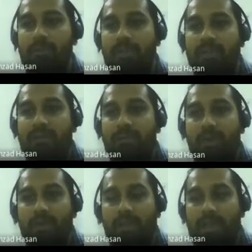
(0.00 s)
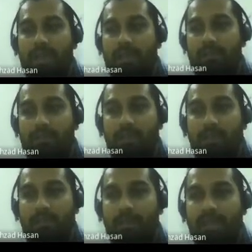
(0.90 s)
bring that block again.
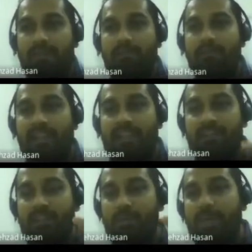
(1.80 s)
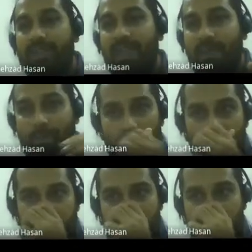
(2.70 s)
But whenever you bring that
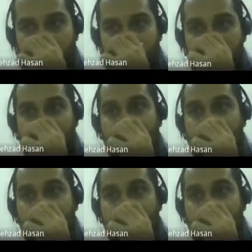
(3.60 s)
block, you are